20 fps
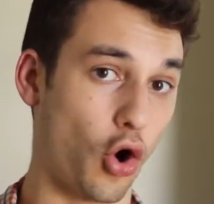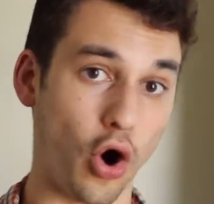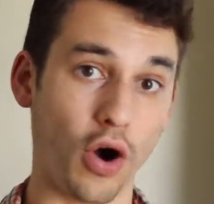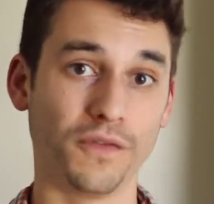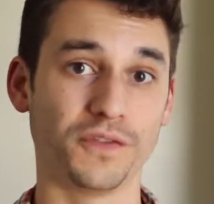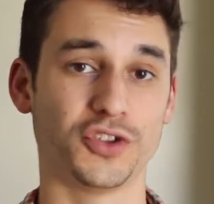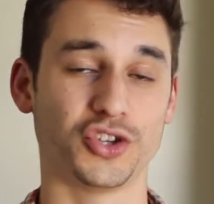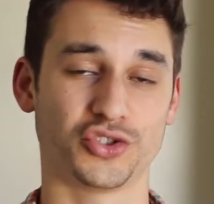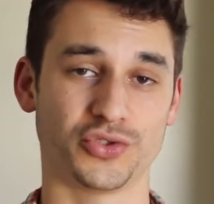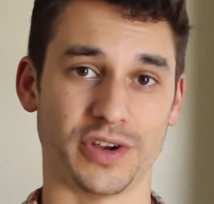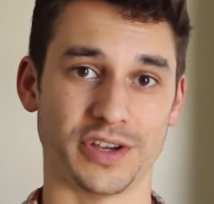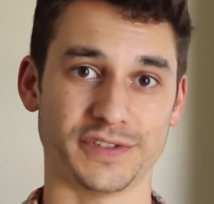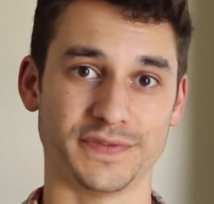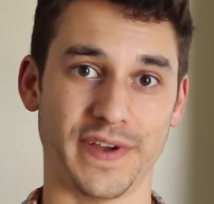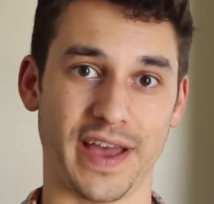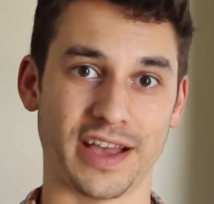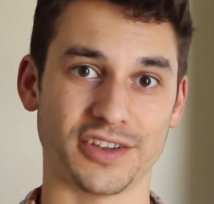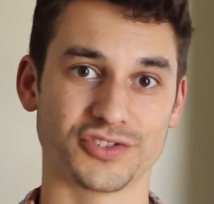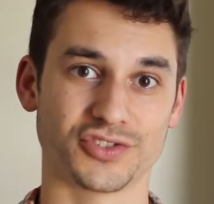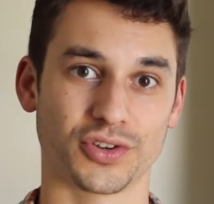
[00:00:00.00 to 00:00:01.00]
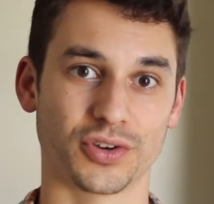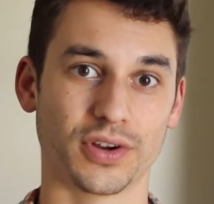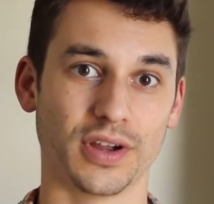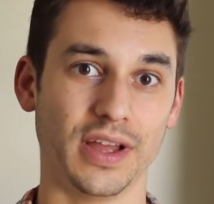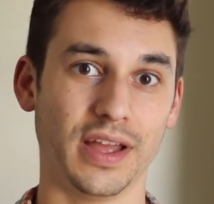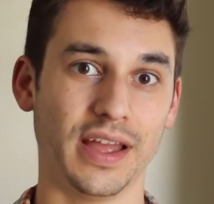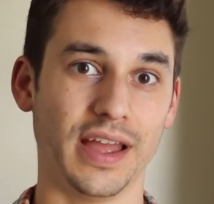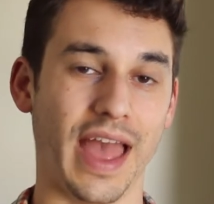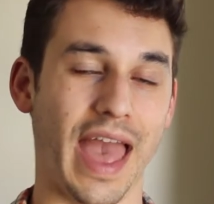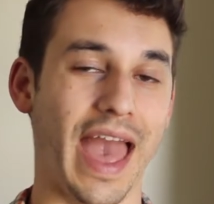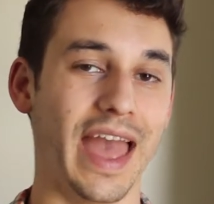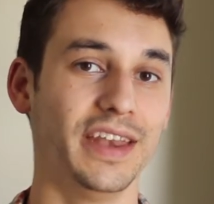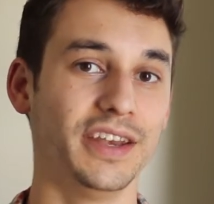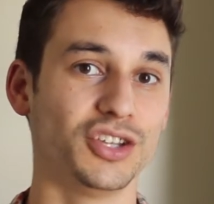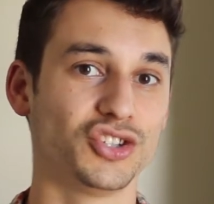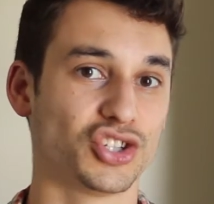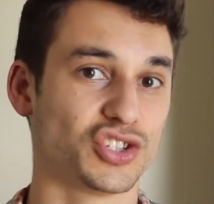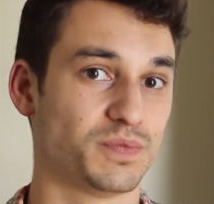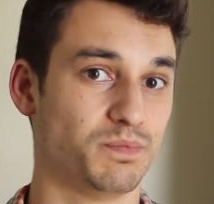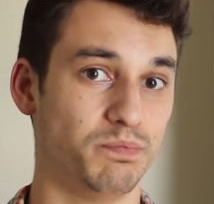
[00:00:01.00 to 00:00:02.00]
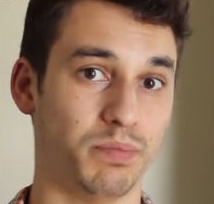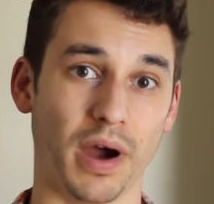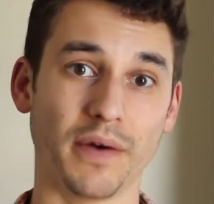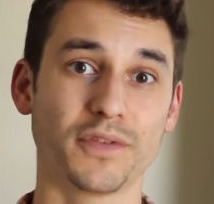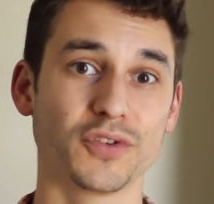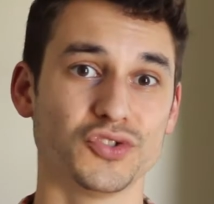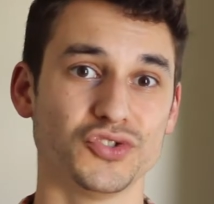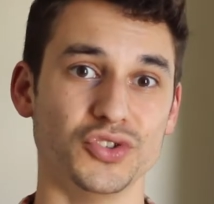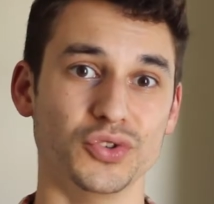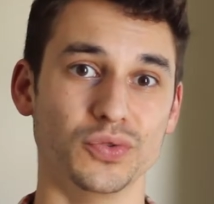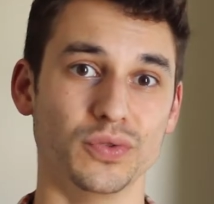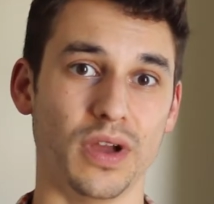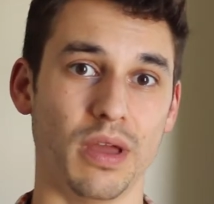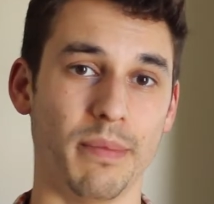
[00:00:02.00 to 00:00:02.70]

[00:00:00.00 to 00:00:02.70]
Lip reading: off the stress faster, and it just buffers you.